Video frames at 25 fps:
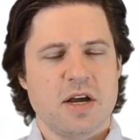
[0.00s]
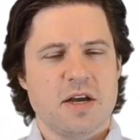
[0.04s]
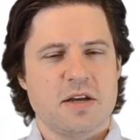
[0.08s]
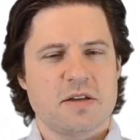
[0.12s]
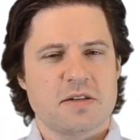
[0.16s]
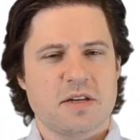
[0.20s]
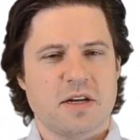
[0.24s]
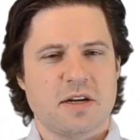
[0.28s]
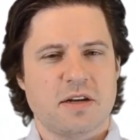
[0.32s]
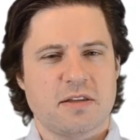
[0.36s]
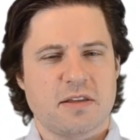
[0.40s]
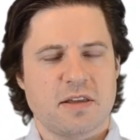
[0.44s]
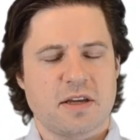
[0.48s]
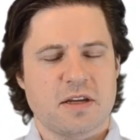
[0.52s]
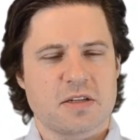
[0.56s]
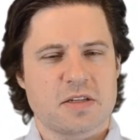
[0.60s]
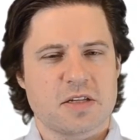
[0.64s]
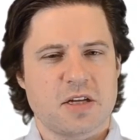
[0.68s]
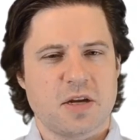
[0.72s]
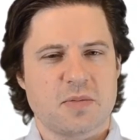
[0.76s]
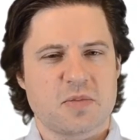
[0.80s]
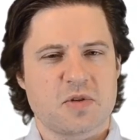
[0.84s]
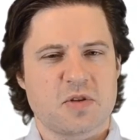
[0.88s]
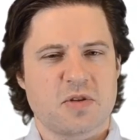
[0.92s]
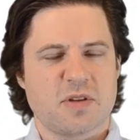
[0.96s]
setting things
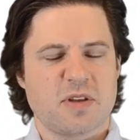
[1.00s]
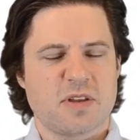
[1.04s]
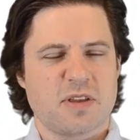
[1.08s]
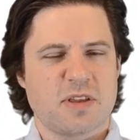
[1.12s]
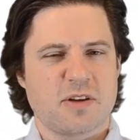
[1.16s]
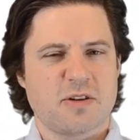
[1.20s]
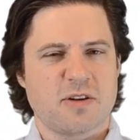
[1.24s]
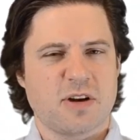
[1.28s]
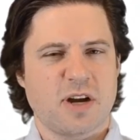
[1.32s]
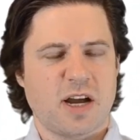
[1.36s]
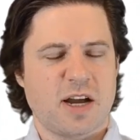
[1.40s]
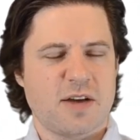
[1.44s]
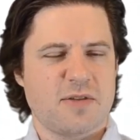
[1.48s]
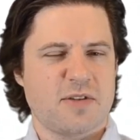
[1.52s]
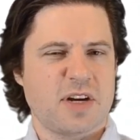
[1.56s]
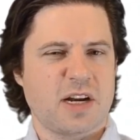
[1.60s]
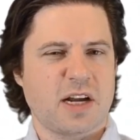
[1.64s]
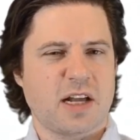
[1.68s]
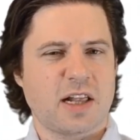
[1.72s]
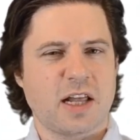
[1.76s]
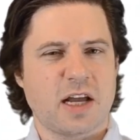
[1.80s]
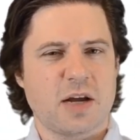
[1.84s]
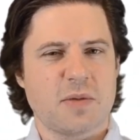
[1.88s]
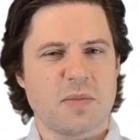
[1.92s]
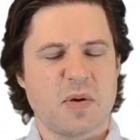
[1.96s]
up so that they're not having to
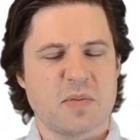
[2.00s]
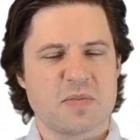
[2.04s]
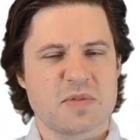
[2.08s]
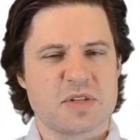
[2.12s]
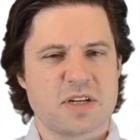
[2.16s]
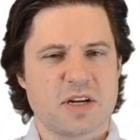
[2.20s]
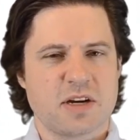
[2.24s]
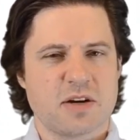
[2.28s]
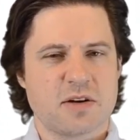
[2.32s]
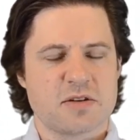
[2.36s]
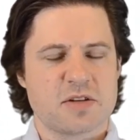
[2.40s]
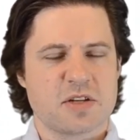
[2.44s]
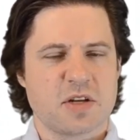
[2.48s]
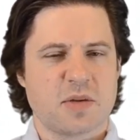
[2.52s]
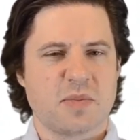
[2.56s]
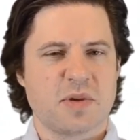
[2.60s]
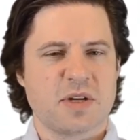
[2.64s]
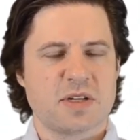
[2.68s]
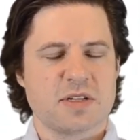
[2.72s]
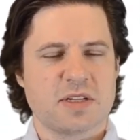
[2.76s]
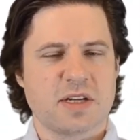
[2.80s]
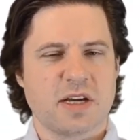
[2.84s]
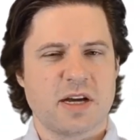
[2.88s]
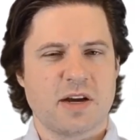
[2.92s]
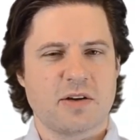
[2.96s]
climb upstairs, up
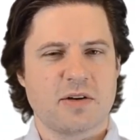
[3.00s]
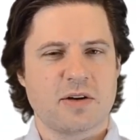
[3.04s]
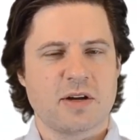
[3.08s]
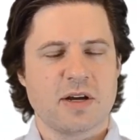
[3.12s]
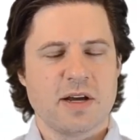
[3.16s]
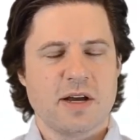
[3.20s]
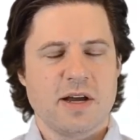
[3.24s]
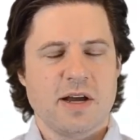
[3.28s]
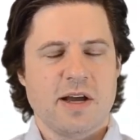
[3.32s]
and down.